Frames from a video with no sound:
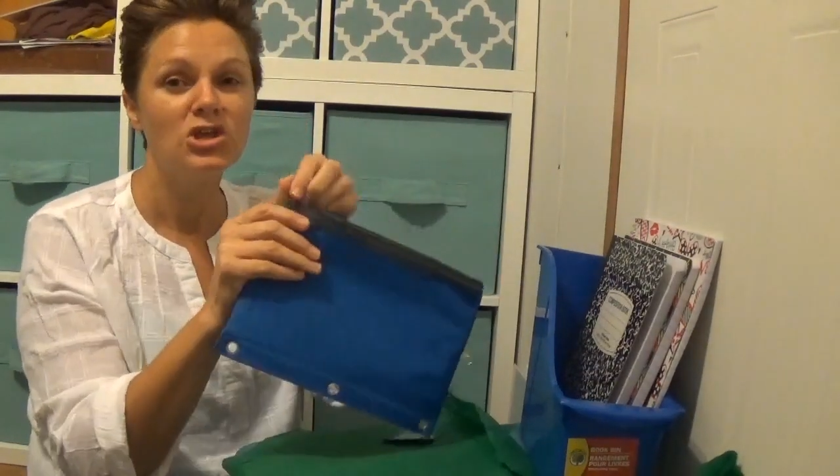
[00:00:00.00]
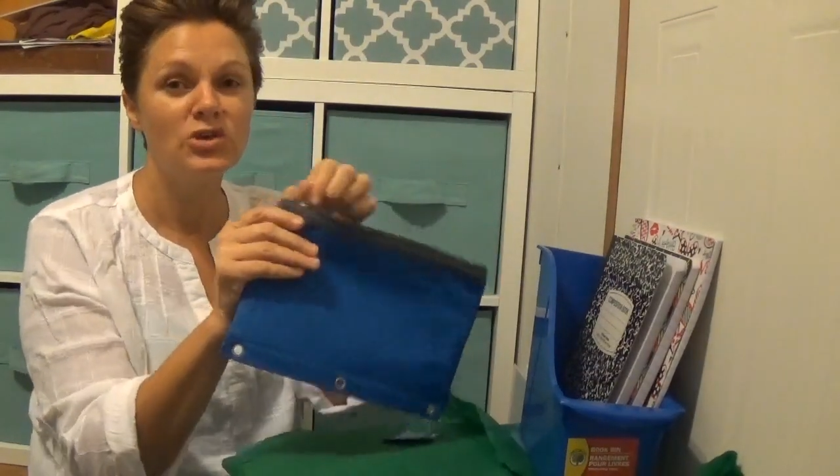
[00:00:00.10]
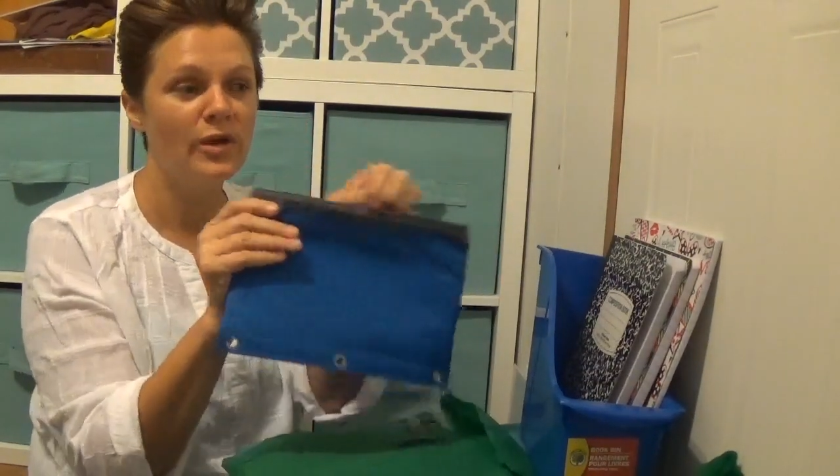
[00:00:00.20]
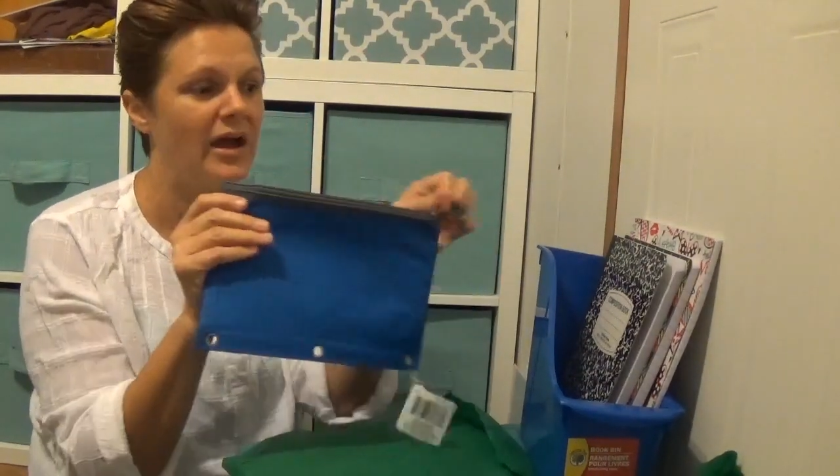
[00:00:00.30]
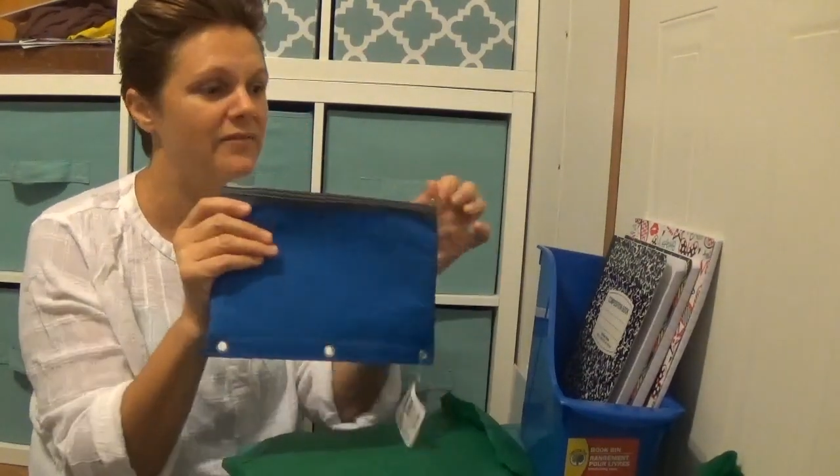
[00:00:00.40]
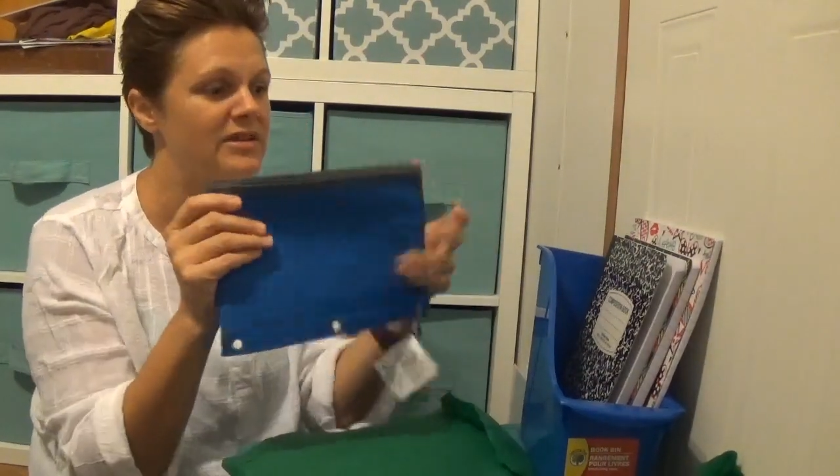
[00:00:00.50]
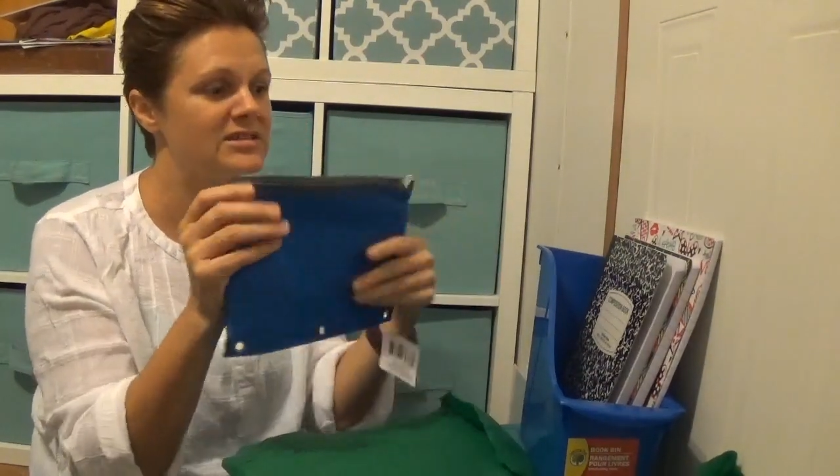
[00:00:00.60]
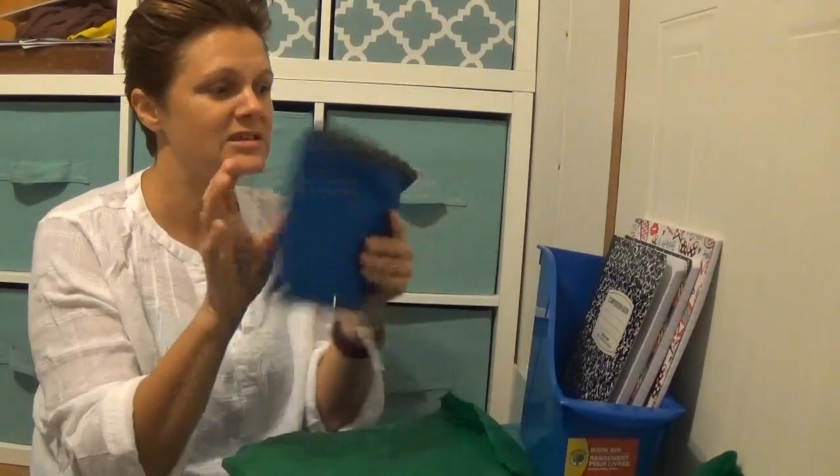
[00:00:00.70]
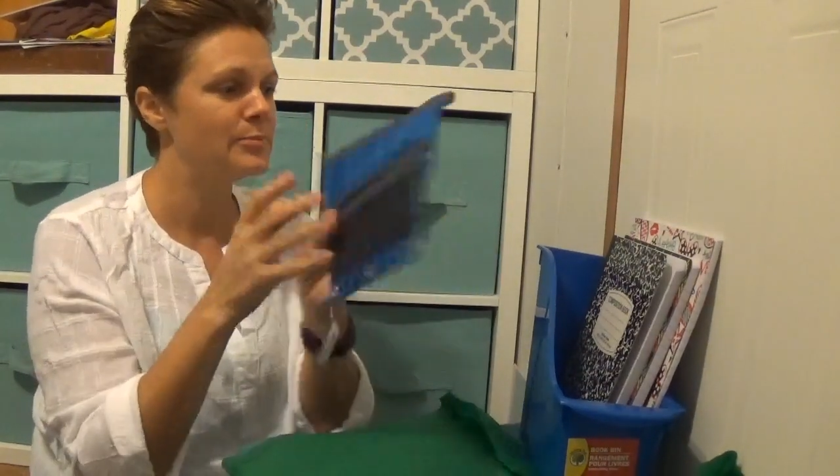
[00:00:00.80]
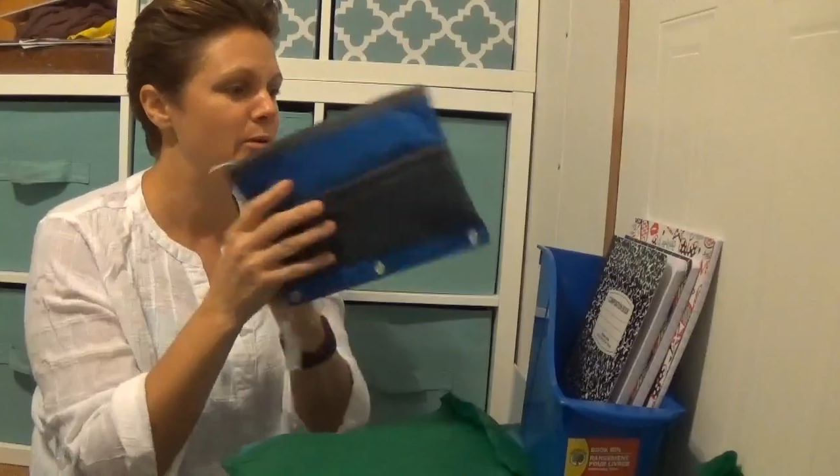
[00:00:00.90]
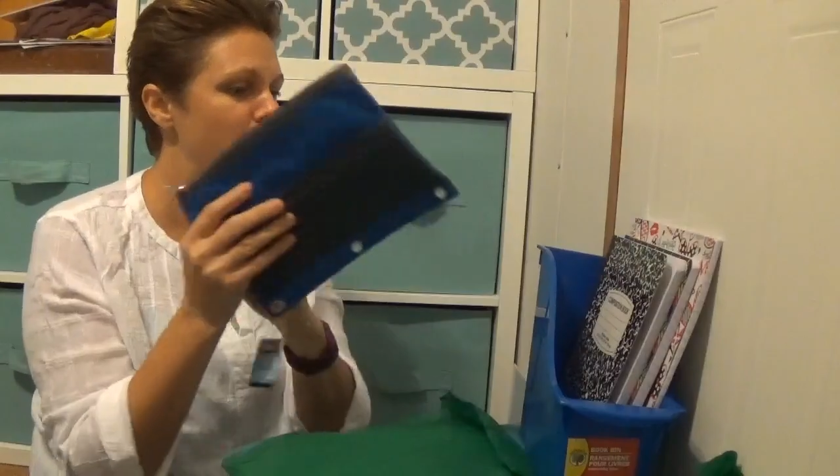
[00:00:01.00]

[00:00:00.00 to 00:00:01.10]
you have the zipper